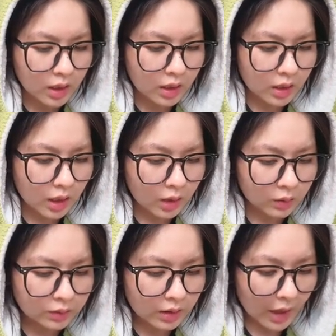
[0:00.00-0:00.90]

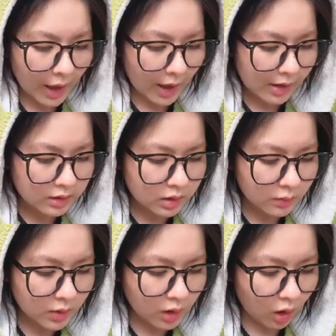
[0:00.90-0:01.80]
nails last a
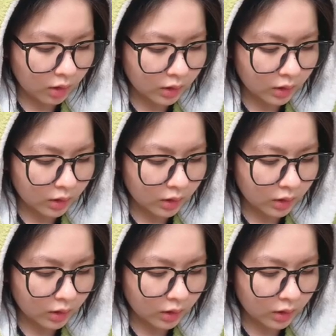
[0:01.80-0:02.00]
bit longer.